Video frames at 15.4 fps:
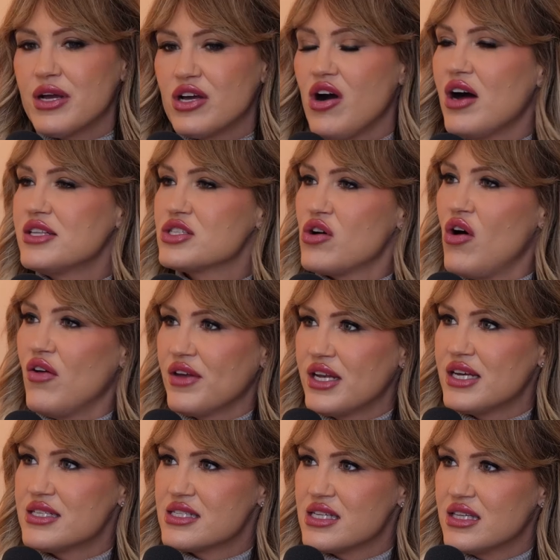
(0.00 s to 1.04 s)
But God's calling
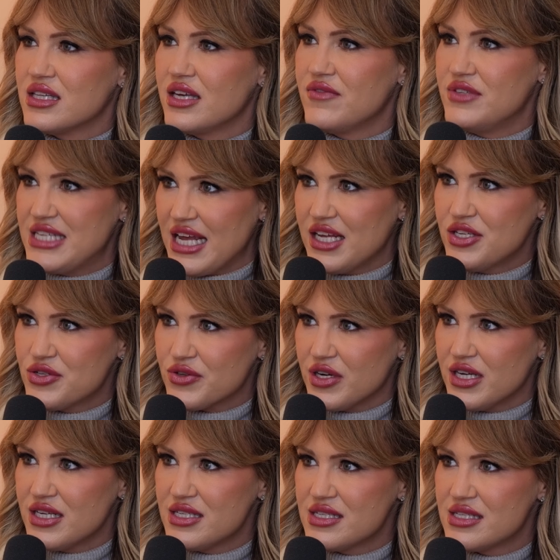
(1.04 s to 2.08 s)
us to live
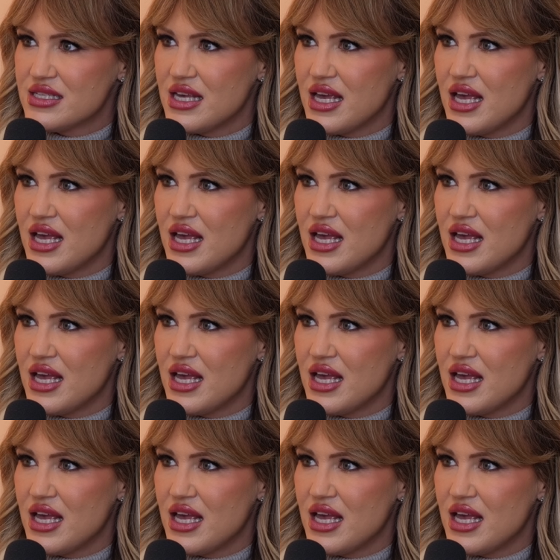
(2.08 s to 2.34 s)
dangerous.